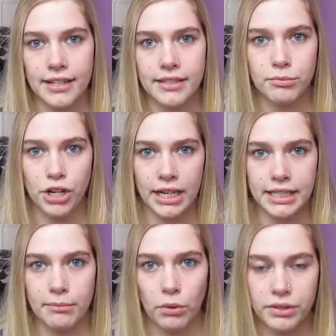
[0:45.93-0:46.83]

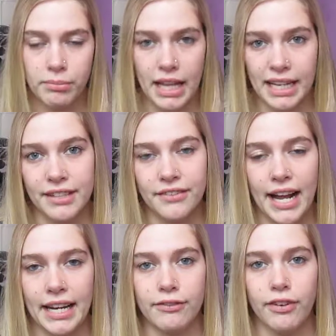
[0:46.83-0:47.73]
subtracting, multiplying, and
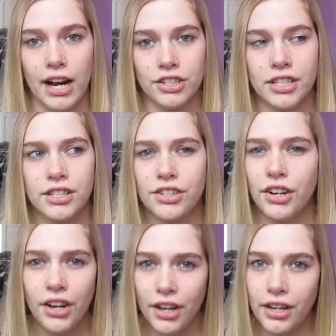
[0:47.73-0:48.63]
dividing fractions, you're
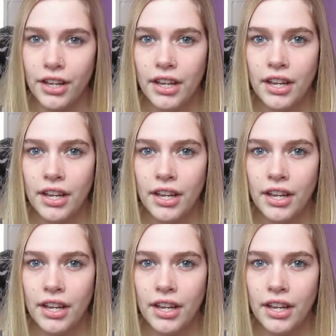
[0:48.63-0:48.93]
good.